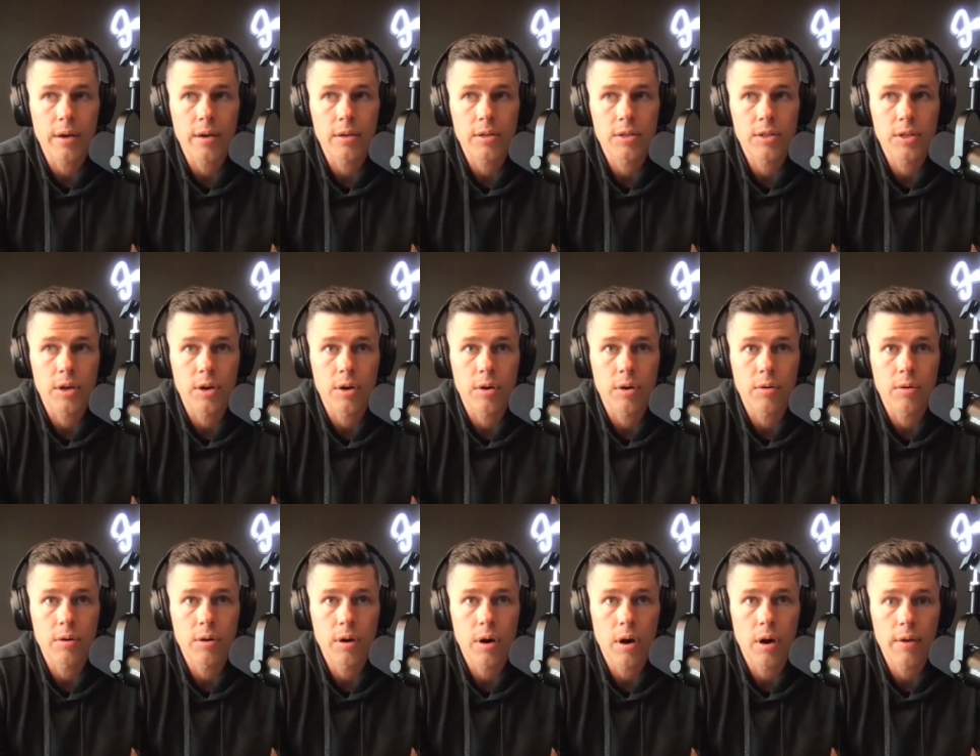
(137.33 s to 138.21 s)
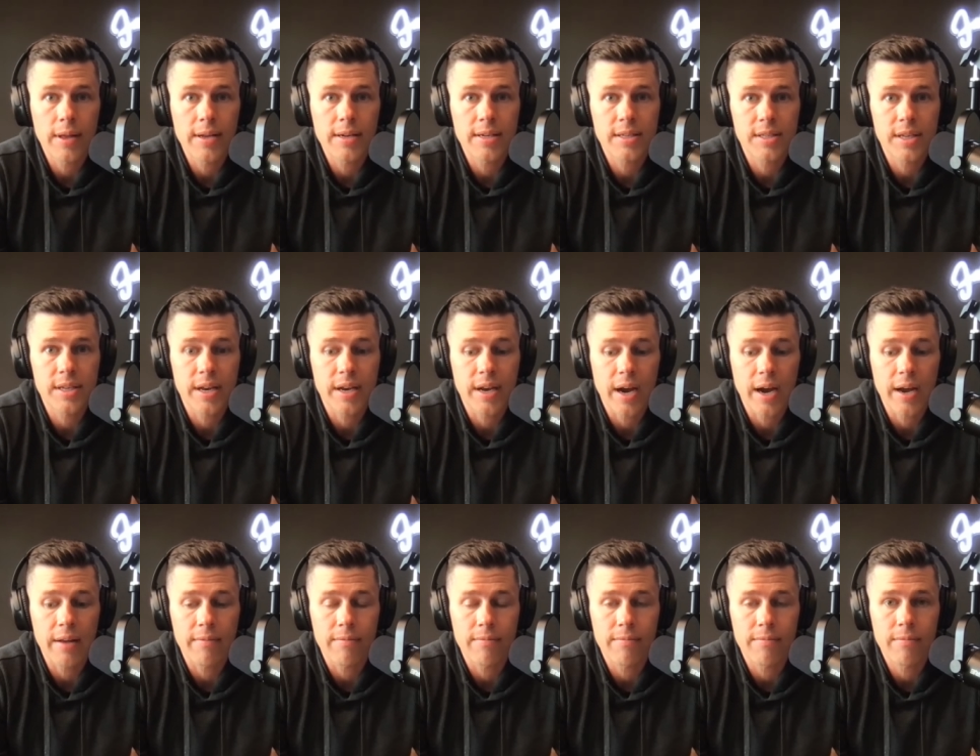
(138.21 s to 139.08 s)
So all that to
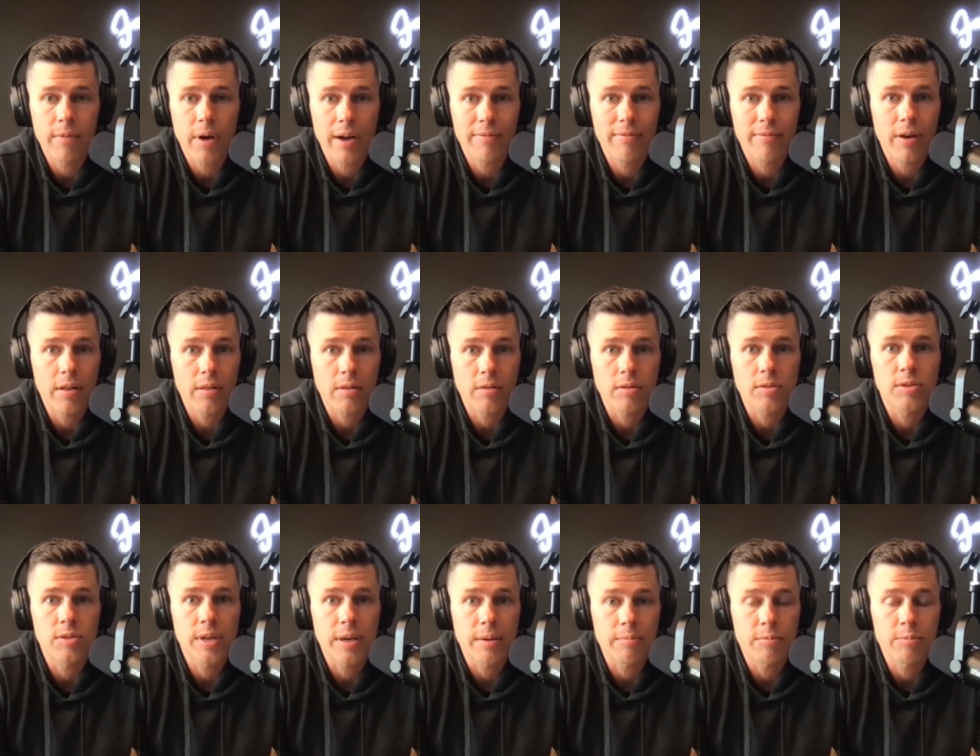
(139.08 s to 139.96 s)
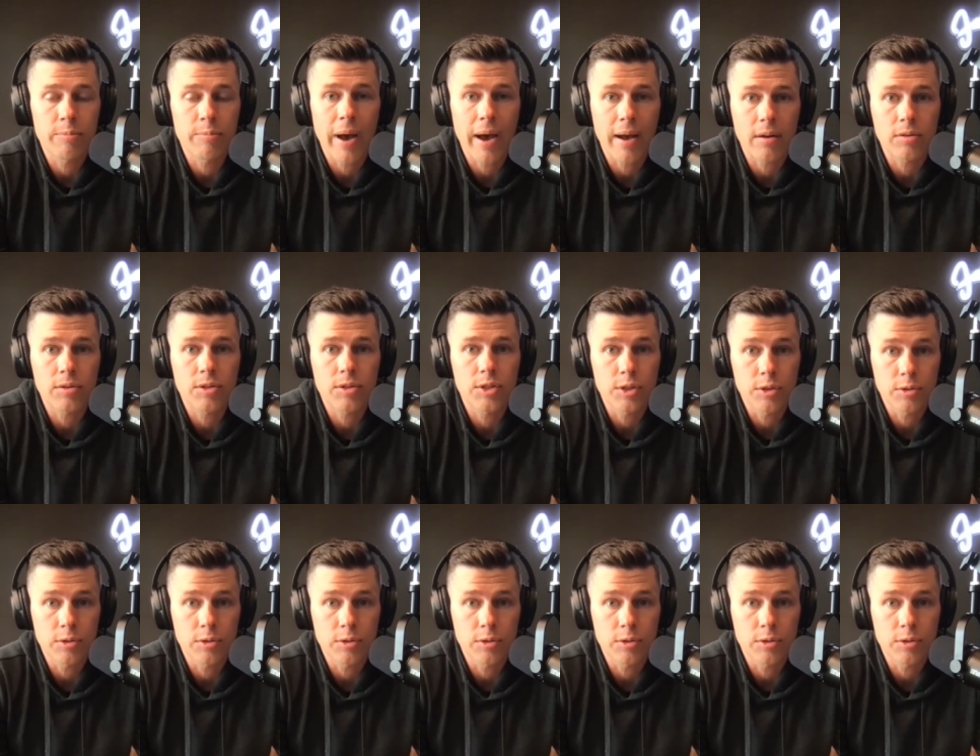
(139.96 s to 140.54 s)
say, I fought those same battles.